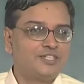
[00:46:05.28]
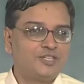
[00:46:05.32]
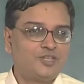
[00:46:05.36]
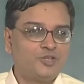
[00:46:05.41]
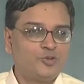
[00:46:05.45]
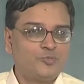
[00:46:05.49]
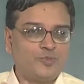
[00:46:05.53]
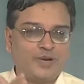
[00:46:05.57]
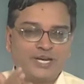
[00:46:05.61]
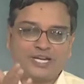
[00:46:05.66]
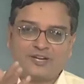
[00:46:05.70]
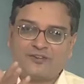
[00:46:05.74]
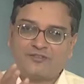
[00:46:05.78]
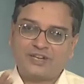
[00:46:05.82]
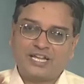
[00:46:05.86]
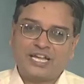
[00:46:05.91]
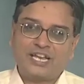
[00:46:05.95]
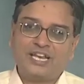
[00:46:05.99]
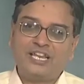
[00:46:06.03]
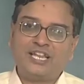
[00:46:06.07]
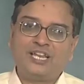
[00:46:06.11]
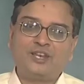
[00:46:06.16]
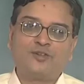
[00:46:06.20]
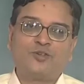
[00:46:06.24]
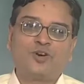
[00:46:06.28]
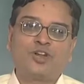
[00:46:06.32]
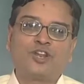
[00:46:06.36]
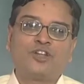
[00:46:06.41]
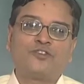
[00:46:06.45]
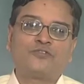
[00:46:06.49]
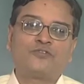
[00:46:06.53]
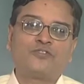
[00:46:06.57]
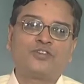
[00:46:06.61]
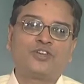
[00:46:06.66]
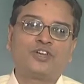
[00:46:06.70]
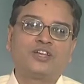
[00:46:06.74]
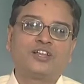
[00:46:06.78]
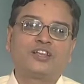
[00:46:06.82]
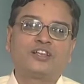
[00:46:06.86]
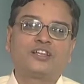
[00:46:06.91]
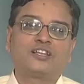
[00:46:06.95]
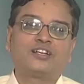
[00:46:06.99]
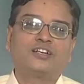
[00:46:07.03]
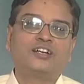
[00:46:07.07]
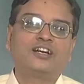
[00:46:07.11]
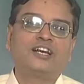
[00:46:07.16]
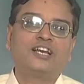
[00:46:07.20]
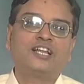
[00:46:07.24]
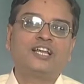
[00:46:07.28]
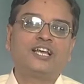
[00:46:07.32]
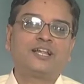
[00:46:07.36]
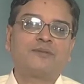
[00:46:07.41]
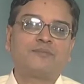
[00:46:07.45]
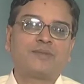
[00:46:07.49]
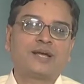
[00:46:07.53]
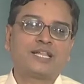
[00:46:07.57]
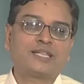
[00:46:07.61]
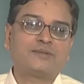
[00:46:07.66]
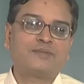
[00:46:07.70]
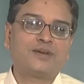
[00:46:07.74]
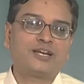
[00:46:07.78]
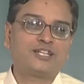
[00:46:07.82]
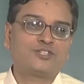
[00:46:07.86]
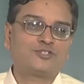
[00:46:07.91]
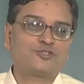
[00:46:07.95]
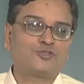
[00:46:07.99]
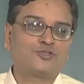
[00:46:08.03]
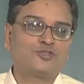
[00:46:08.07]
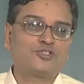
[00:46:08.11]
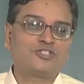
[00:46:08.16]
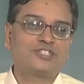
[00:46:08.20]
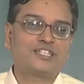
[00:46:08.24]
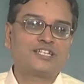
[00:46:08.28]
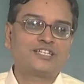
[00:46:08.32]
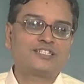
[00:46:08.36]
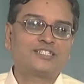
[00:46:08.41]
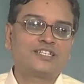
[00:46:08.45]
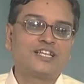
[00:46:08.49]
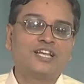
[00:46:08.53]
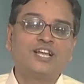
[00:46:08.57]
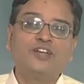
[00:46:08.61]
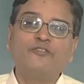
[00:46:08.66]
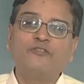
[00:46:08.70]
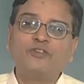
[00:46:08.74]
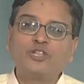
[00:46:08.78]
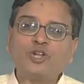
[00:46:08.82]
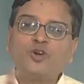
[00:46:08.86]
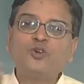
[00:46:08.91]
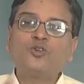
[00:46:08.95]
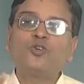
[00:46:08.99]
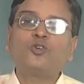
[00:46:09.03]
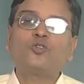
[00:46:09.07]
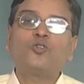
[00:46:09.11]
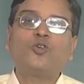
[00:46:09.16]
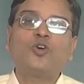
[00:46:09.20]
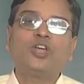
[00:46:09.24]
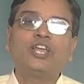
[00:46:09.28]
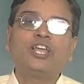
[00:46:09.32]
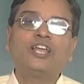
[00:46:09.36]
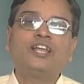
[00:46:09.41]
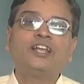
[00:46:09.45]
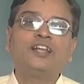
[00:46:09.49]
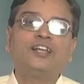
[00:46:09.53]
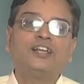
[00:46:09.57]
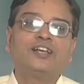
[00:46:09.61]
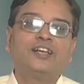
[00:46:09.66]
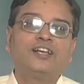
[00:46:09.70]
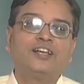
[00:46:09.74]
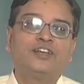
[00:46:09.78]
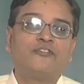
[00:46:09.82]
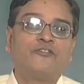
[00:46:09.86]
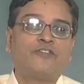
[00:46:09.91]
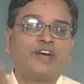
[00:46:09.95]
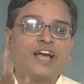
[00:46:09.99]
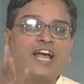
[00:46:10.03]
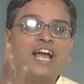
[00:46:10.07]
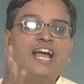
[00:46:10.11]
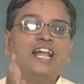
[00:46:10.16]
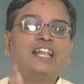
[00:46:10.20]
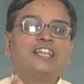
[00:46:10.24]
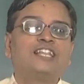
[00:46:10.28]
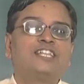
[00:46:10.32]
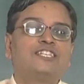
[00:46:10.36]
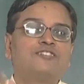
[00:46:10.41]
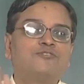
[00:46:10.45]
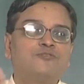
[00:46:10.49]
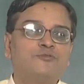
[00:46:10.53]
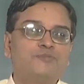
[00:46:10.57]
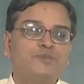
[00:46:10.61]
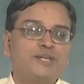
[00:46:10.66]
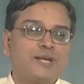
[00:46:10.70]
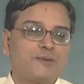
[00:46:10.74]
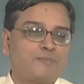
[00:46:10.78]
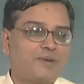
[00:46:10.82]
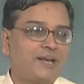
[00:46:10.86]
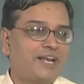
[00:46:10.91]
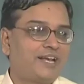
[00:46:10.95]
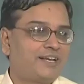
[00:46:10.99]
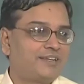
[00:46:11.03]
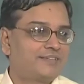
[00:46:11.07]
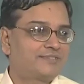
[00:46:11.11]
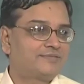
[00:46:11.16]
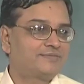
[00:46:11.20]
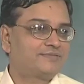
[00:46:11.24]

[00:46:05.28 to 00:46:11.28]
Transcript: you might have done in one of your earlier mathematics courses without knowing where this would be applied.